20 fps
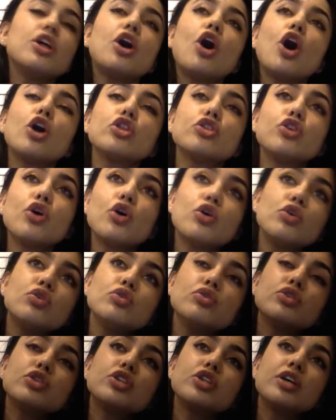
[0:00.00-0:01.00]

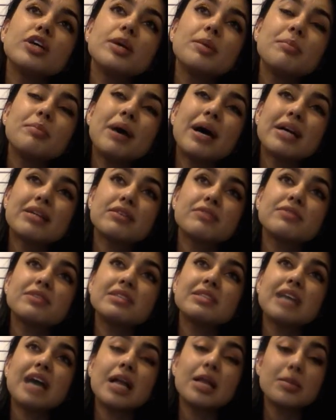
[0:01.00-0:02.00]
Although the impact of the
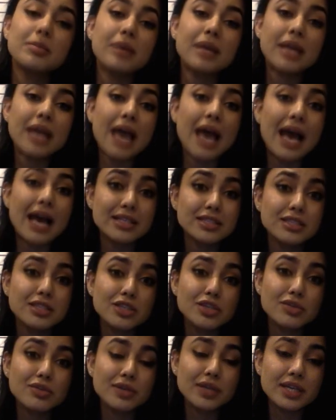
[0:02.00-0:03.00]
Taliban has
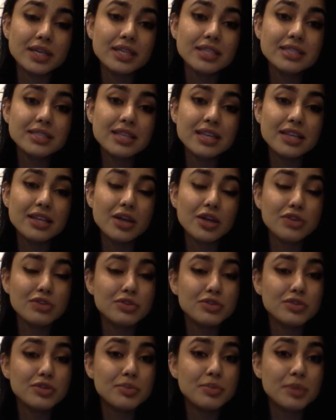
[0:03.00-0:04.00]
decreased, and
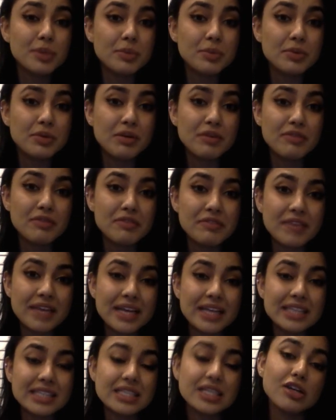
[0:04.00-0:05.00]
although the people of
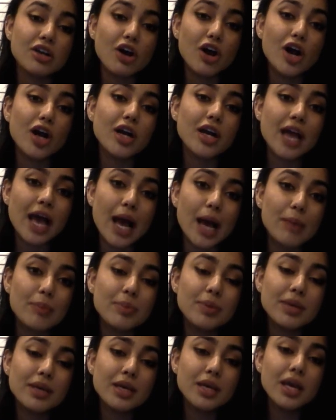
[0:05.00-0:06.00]
Afghanistan are
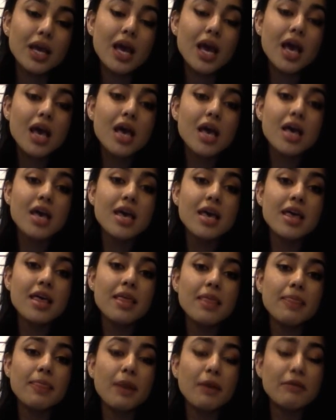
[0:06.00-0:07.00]
happy,
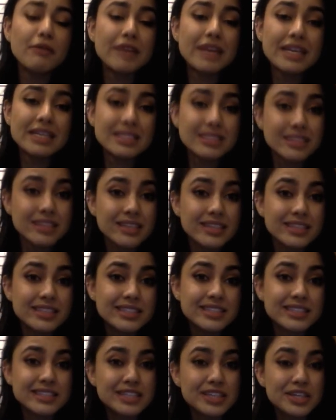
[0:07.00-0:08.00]
Afghanistan is
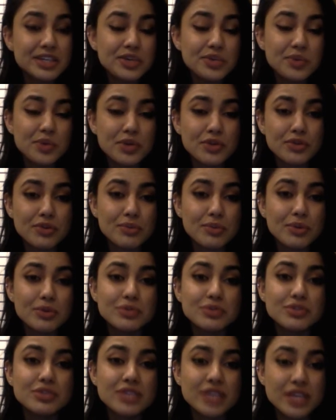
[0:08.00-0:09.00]
still one of the
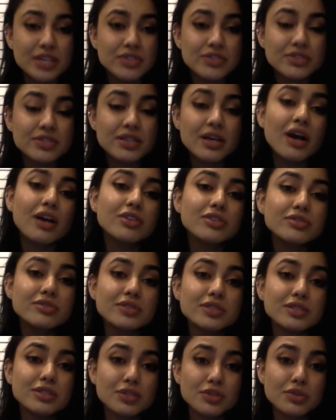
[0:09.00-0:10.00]
most dangerous
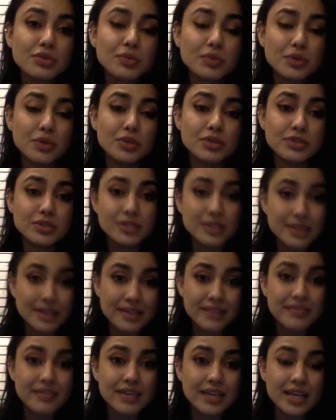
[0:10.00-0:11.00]
countries in the world to
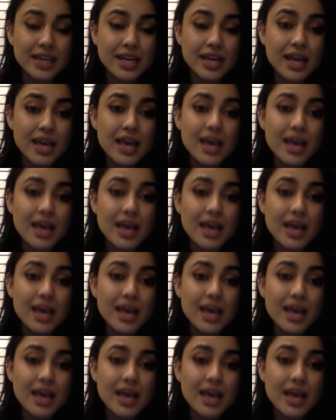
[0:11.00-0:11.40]
live in.